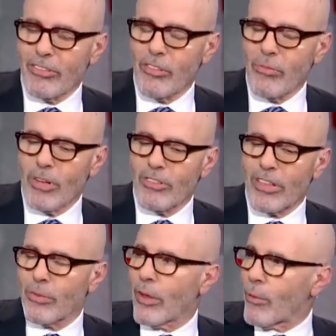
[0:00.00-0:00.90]
not so much
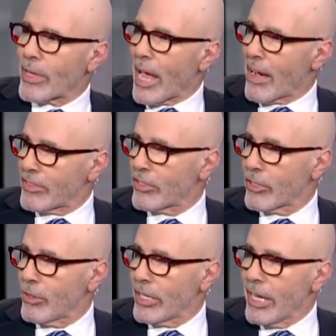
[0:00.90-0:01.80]
that we have to
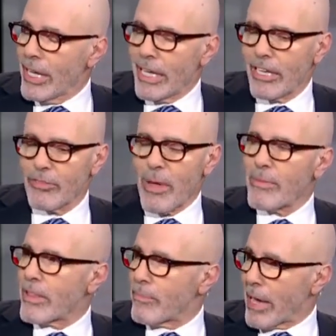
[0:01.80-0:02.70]
do it. It's
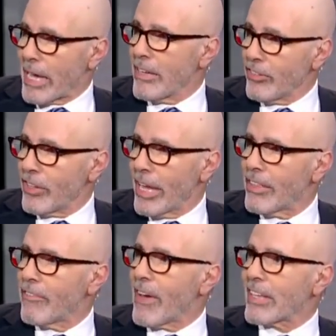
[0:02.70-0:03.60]
maybe the pace
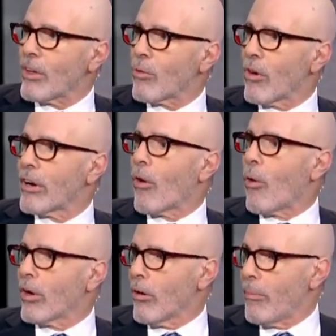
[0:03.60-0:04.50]
and the fact that we're on
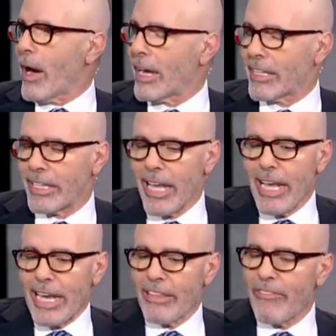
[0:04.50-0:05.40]
autopilot.
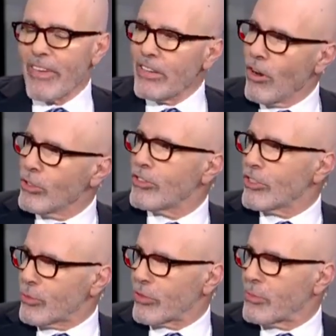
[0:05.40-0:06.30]
And the Fed knows
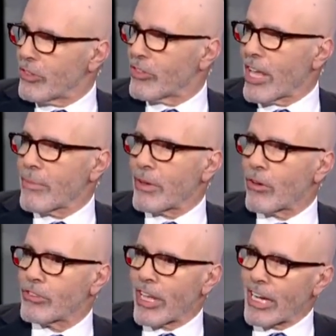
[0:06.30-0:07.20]
this was a mistake
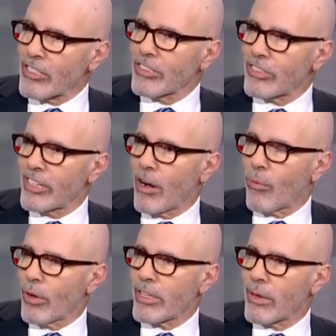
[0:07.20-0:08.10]
because they actually sent out
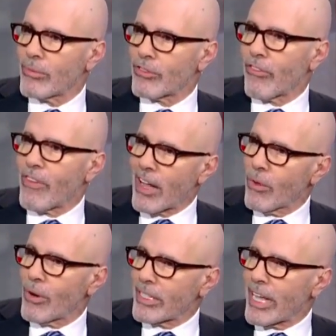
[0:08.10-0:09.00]
Williams the
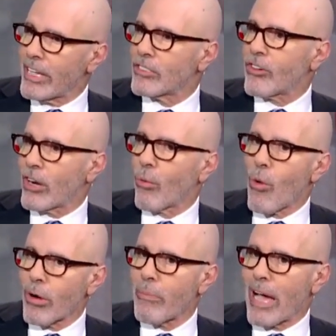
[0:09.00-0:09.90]
following day to try to
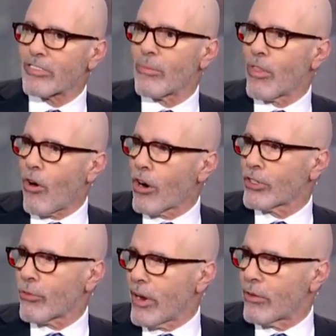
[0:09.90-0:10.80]
walk back some of the
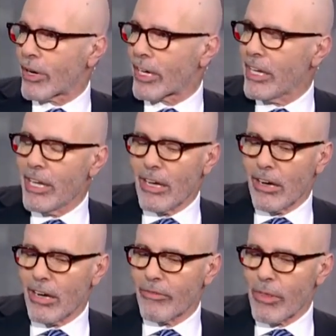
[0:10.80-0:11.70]
harsh rhetoric
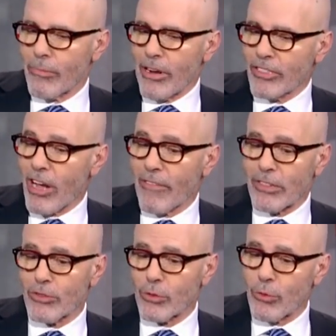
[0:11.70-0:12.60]
from the press
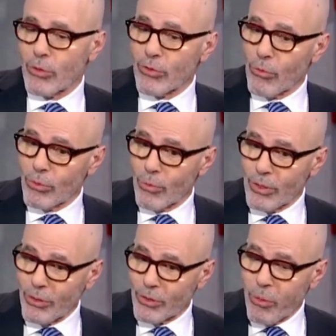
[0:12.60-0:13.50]
conference,
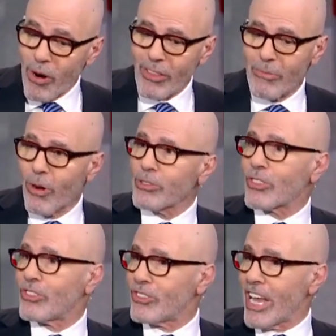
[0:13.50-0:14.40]
which was one of the most
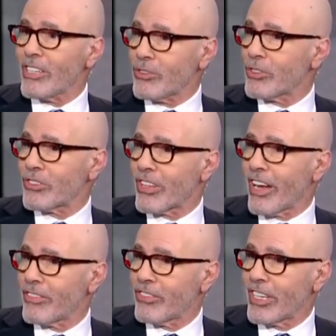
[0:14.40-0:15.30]
disastrous that
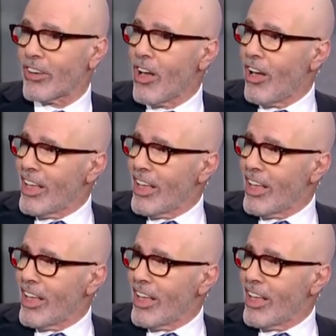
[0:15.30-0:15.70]
I've seen.